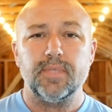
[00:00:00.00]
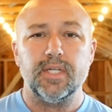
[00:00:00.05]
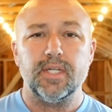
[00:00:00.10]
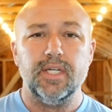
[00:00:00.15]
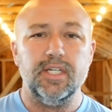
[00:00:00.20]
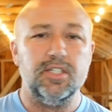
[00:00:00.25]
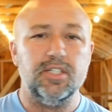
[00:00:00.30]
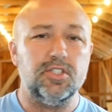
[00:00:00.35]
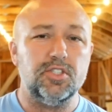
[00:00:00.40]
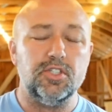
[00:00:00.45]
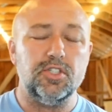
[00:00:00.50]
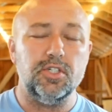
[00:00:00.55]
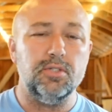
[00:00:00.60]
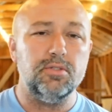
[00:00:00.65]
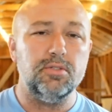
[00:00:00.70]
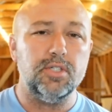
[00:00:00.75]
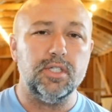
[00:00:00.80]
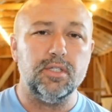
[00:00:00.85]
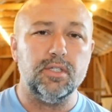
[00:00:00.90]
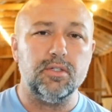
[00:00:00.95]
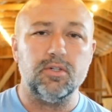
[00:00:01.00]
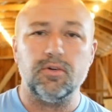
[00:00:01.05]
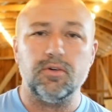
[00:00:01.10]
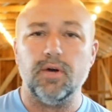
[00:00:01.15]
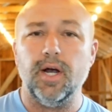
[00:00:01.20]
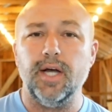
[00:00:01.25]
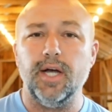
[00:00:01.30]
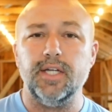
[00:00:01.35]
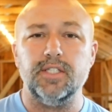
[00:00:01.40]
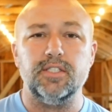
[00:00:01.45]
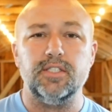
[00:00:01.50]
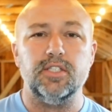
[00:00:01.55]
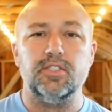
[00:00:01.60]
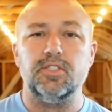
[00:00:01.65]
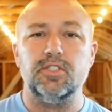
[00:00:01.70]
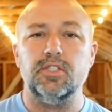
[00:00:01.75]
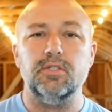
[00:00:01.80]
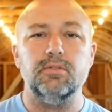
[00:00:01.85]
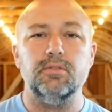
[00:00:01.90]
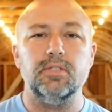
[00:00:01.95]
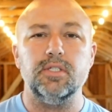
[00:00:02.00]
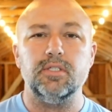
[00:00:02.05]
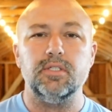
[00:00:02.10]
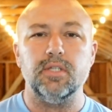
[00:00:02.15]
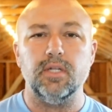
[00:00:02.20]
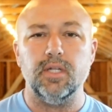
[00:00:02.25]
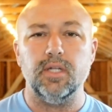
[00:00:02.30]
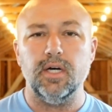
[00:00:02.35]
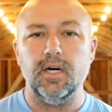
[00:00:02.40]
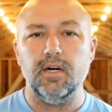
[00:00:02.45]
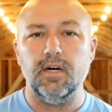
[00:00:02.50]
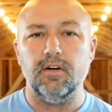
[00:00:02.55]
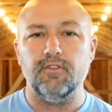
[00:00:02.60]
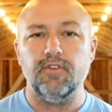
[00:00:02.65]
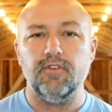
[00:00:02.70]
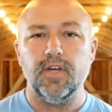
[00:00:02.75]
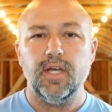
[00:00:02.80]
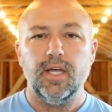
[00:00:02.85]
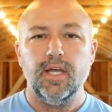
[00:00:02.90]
is choosing Christ, is choosing to love.